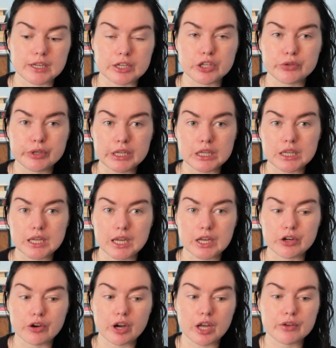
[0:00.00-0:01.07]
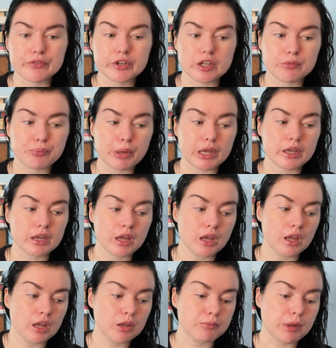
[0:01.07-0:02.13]
uniquely handcrafted, but
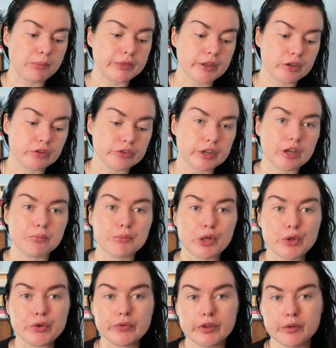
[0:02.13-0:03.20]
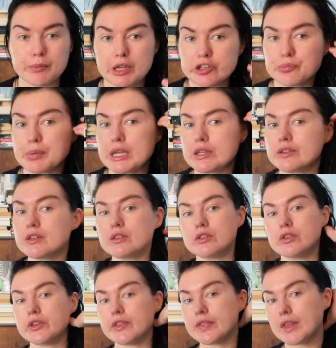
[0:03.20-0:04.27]
maybe they use like a mold for the major pieces
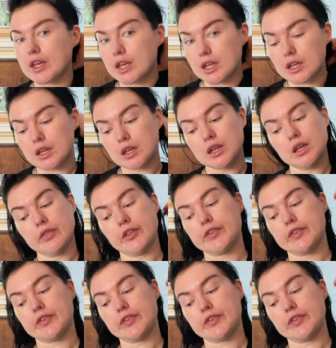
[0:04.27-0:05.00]
so that they're the